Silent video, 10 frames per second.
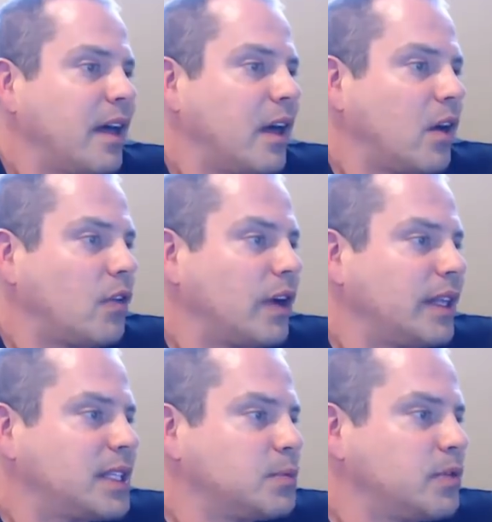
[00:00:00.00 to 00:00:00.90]
All right,
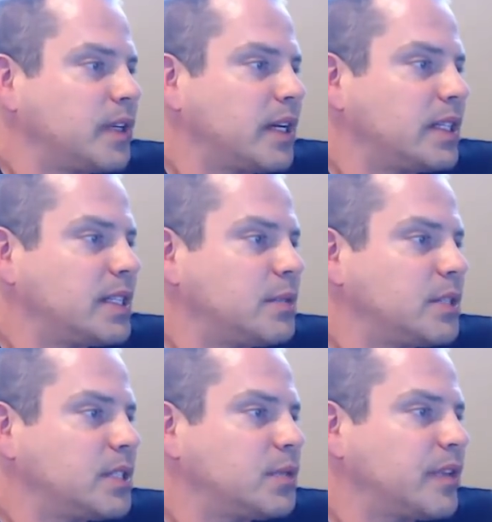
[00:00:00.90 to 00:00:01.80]
let's move on. Let's see what
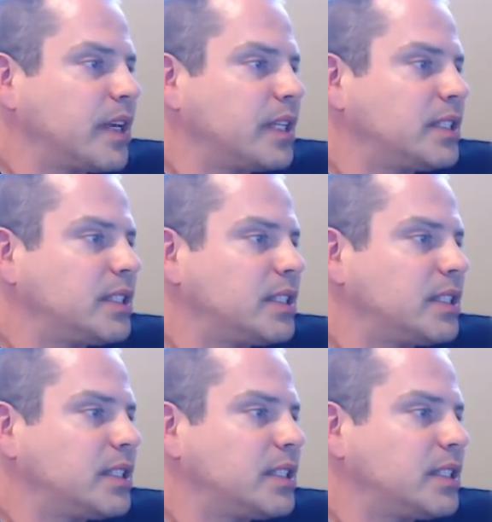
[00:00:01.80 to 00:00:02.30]
else we got.